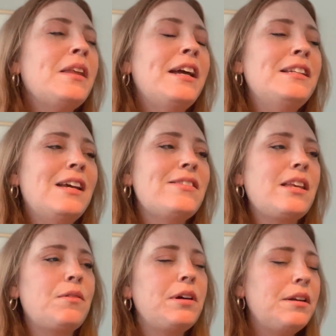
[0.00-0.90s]
And David's
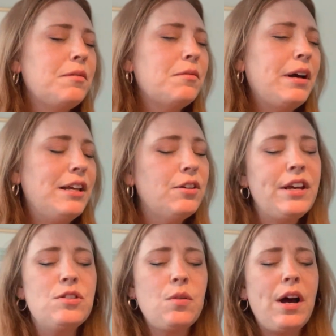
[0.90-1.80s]
like, wait,
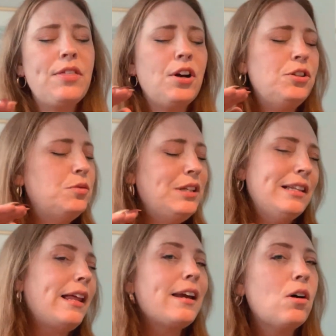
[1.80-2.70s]
okay, so I thought you
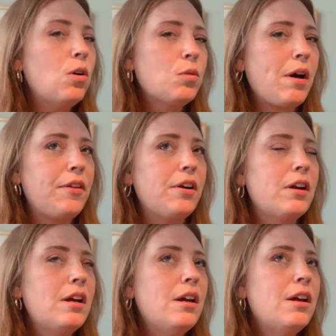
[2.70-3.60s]
didn't like cold
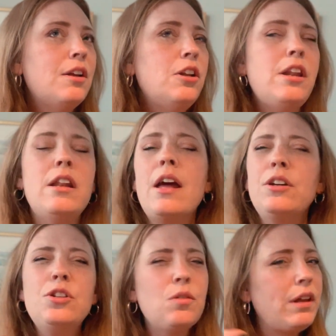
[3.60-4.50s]
weather. Now
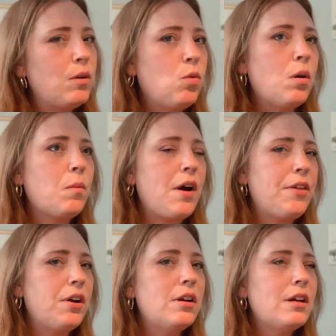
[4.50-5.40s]
you don't like warm
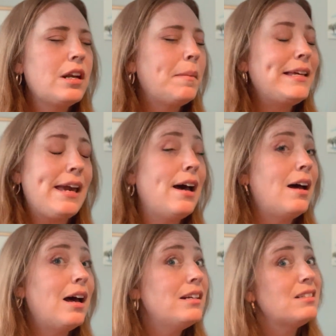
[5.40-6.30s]
weather. And I'm like,
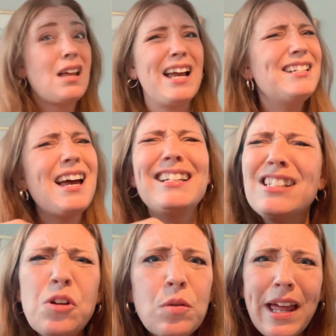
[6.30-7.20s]
yeah, I
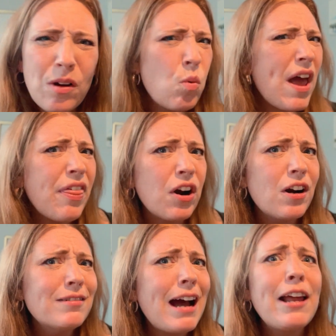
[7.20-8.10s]
just don't like weather.
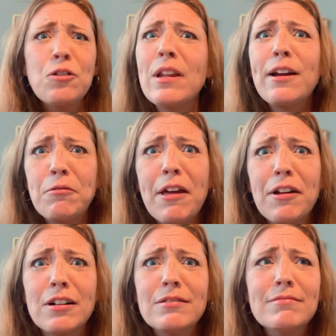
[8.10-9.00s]
I don't like
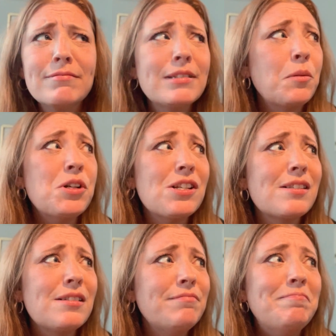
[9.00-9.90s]
weather. Can we
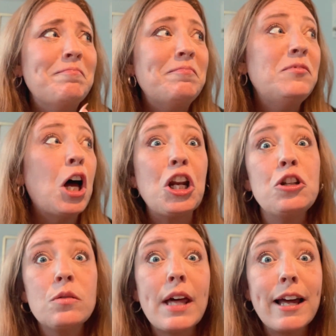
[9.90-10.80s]
just not
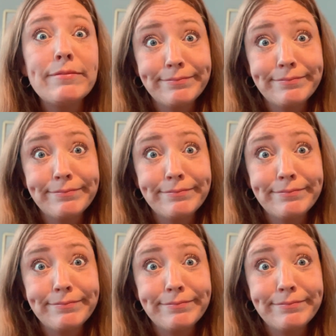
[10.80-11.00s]
do that?